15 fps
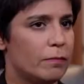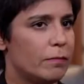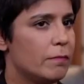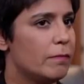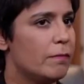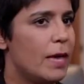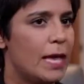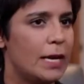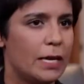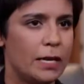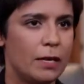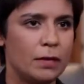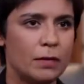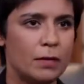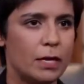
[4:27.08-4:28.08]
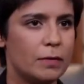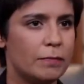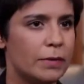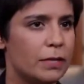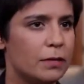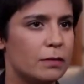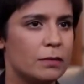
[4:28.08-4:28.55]
Many had
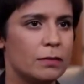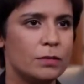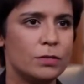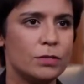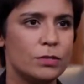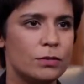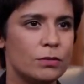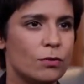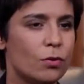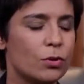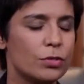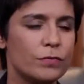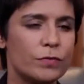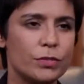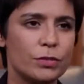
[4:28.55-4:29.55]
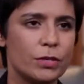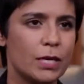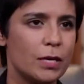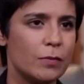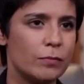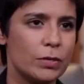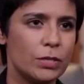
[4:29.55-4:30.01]
been to Oxford or
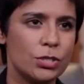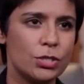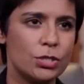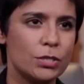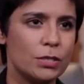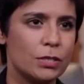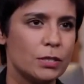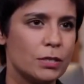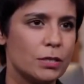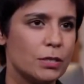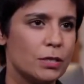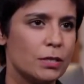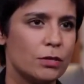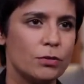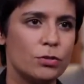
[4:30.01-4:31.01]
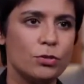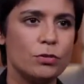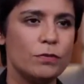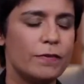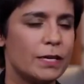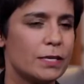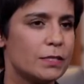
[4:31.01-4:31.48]
Cambridge, you know,
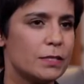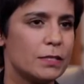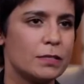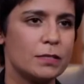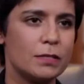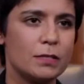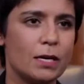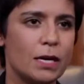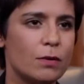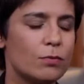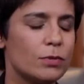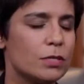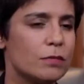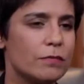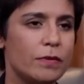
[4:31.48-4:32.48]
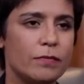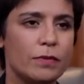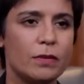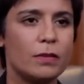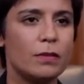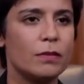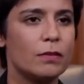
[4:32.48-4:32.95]
universities that I wouldn't have
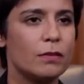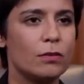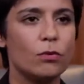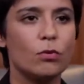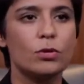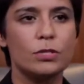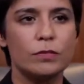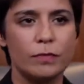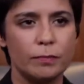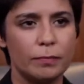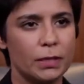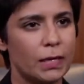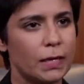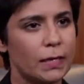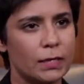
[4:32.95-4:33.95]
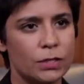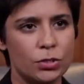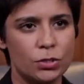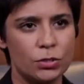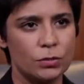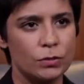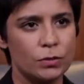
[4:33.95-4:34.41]
even thought of applying
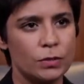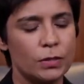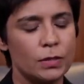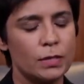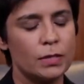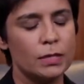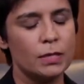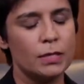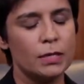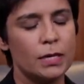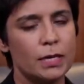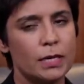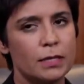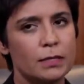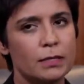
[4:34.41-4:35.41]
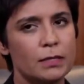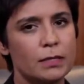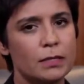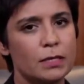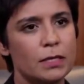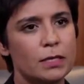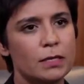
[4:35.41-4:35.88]
to. And
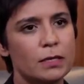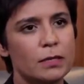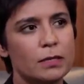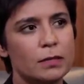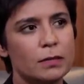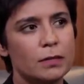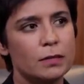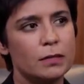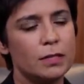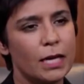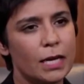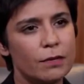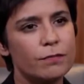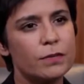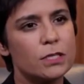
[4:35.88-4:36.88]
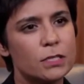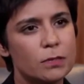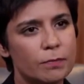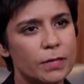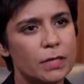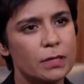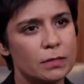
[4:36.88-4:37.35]
that the life
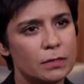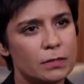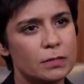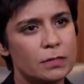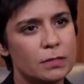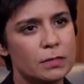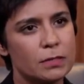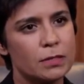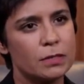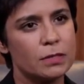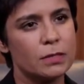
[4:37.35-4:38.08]
experience